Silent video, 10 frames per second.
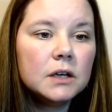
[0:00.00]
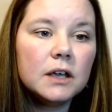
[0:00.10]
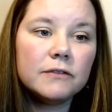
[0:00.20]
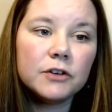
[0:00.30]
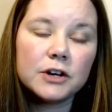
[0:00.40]

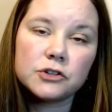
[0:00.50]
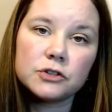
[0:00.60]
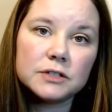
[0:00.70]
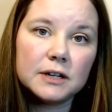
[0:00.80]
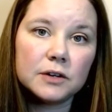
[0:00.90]
If you're
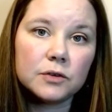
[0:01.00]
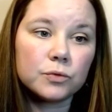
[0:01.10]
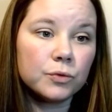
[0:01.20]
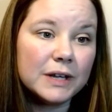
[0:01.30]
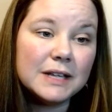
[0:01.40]
interested in
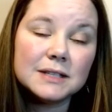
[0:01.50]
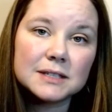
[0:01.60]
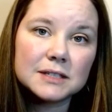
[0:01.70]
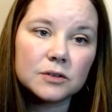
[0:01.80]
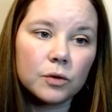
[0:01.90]

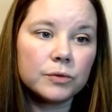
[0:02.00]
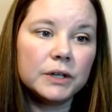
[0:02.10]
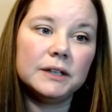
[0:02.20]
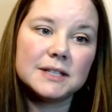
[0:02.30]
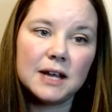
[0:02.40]
Reits or
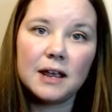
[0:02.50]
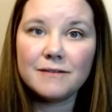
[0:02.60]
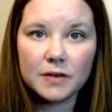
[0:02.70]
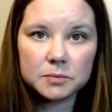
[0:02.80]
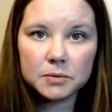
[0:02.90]
real estate
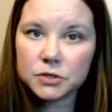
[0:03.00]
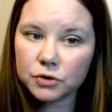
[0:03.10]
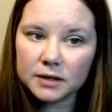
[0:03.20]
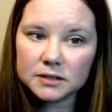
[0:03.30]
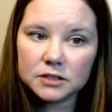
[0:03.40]
investment
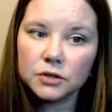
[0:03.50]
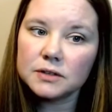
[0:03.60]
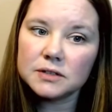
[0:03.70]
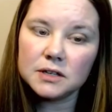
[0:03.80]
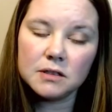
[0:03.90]
trusts, you
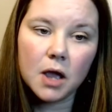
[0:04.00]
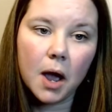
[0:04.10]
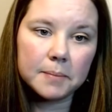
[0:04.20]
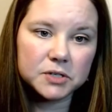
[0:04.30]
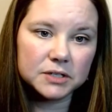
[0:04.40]
can see the
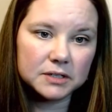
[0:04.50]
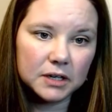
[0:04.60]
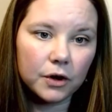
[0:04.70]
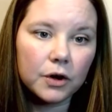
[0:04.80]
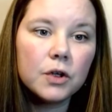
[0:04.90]
options
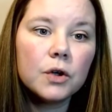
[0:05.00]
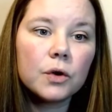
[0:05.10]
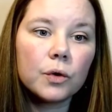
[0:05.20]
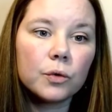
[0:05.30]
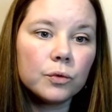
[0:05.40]
here.
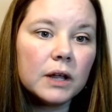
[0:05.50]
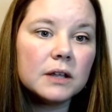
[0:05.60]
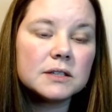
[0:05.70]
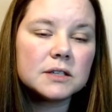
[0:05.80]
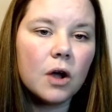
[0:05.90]

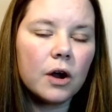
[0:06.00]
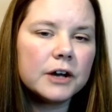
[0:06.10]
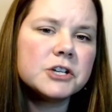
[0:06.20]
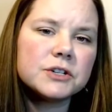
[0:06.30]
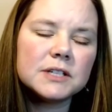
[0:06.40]
Reits are
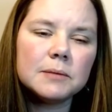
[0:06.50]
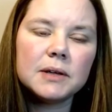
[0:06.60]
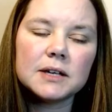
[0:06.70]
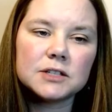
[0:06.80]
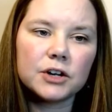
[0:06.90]
interesting
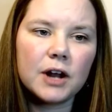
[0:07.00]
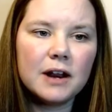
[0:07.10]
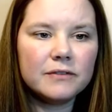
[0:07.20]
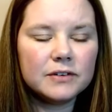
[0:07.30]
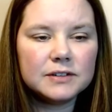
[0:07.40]
because they're kind
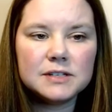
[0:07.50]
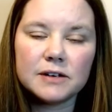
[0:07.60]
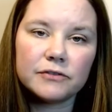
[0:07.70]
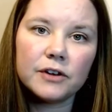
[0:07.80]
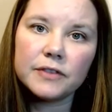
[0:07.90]
of
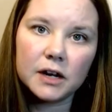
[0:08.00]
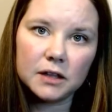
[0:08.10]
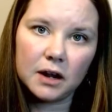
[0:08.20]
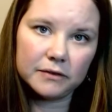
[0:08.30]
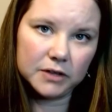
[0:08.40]
different than a
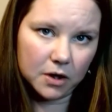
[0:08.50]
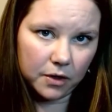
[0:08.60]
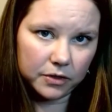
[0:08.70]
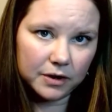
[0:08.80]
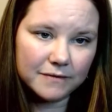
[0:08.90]
lot of the
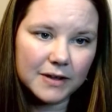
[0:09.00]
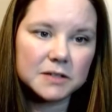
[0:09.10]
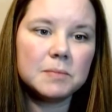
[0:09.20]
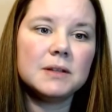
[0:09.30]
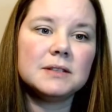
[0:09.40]
other
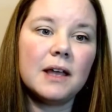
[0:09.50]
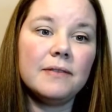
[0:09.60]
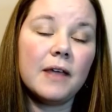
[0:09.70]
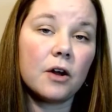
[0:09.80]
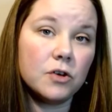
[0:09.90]
investments,
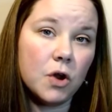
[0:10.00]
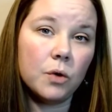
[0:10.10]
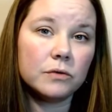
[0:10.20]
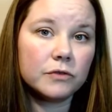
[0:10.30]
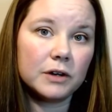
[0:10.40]
and they are
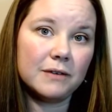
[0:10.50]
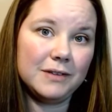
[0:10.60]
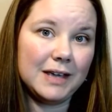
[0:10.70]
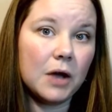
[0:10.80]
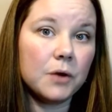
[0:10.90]
known for
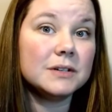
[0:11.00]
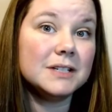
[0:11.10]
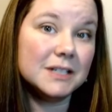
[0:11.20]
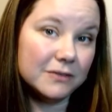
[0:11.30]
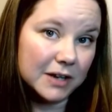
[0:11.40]
giving out
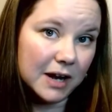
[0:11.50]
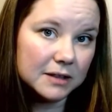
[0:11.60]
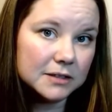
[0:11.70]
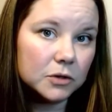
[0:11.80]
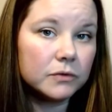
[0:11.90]

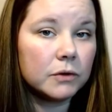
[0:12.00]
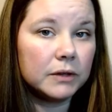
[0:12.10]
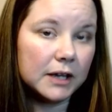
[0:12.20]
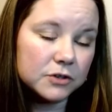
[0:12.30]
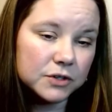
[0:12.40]
dividends. So if you're
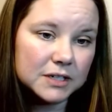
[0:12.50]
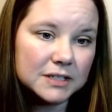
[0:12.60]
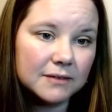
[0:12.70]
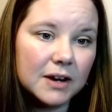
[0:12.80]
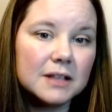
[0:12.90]
really interested in
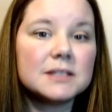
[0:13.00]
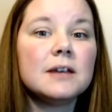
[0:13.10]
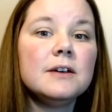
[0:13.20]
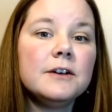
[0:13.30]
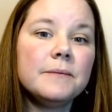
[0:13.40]
dividends,
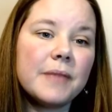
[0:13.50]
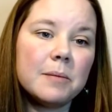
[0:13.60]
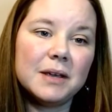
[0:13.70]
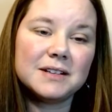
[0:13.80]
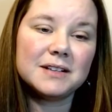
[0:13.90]

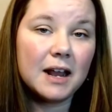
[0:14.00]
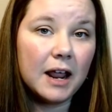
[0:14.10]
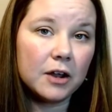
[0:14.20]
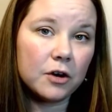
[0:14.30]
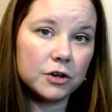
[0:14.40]
that being said,
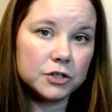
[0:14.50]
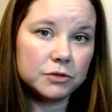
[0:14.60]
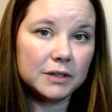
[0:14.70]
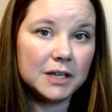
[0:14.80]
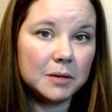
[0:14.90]
I encourage you
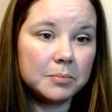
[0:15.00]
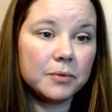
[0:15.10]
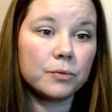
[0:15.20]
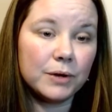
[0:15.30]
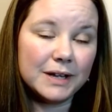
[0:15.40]
to keep
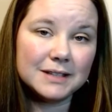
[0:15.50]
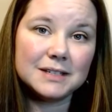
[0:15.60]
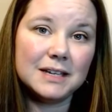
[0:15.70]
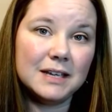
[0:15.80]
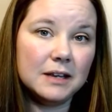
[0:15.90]

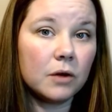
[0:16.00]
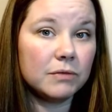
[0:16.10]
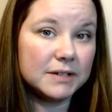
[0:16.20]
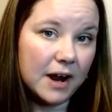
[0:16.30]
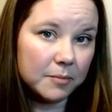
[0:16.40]
Reits in a
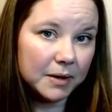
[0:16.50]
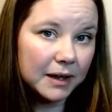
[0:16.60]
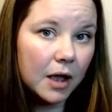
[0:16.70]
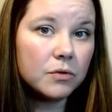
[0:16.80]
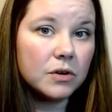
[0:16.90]
retirement
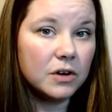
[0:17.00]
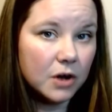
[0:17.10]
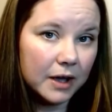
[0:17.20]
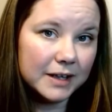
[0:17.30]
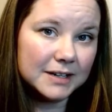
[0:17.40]
account,
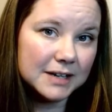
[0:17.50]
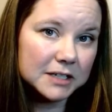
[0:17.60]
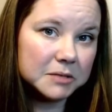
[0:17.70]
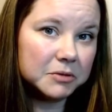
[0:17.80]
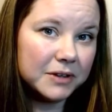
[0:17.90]
not in a
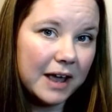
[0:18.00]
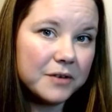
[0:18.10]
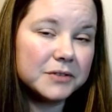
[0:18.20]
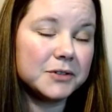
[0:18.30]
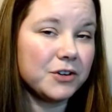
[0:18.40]
taxable
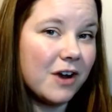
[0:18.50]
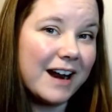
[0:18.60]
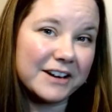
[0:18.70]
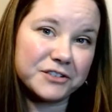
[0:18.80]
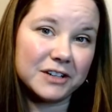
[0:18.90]
account. So you're not
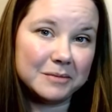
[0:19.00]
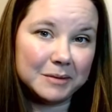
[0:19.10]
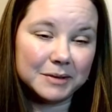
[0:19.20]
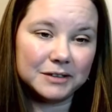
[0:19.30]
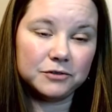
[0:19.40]
actually going to
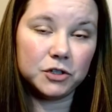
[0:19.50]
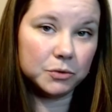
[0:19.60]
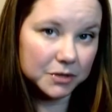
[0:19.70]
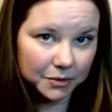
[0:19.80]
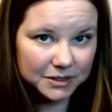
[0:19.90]
be able to
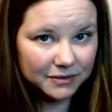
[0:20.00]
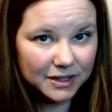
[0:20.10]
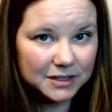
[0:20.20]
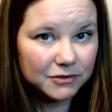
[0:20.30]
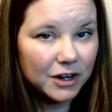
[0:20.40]
use those
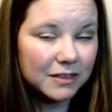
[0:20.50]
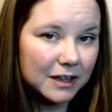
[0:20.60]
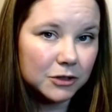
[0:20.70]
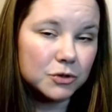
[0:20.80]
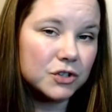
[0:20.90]
dividends for
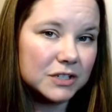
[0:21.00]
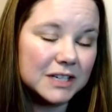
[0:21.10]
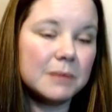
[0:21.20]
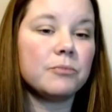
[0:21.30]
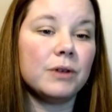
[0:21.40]
anything. You should just
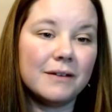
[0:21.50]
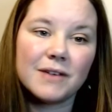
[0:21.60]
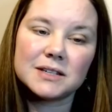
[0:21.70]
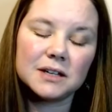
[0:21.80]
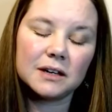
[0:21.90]
keep
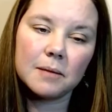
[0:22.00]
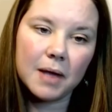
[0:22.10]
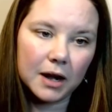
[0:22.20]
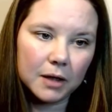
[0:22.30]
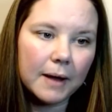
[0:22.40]
reinvesting them
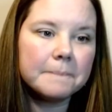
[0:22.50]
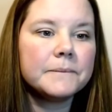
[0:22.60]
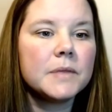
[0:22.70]
anyway.